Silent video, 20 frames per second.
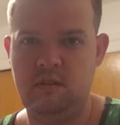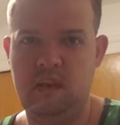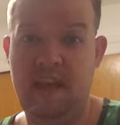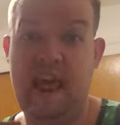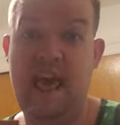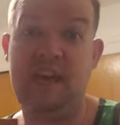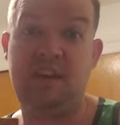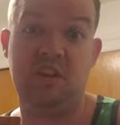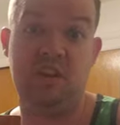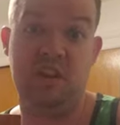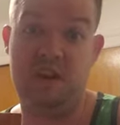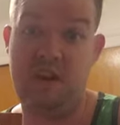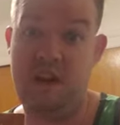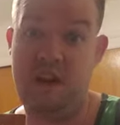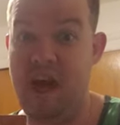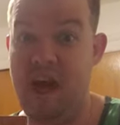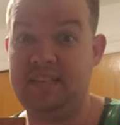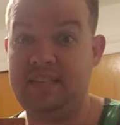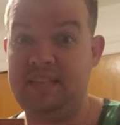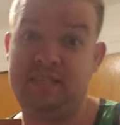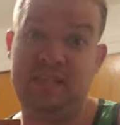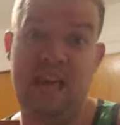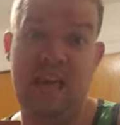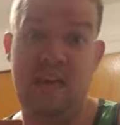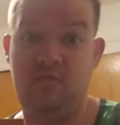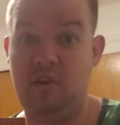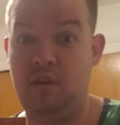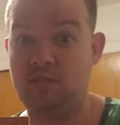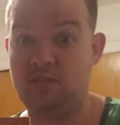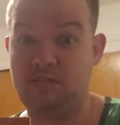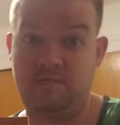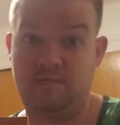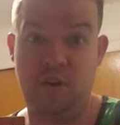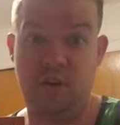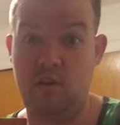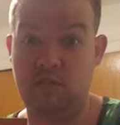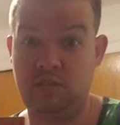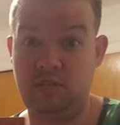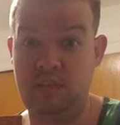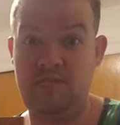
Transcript: And I could not stand those folks.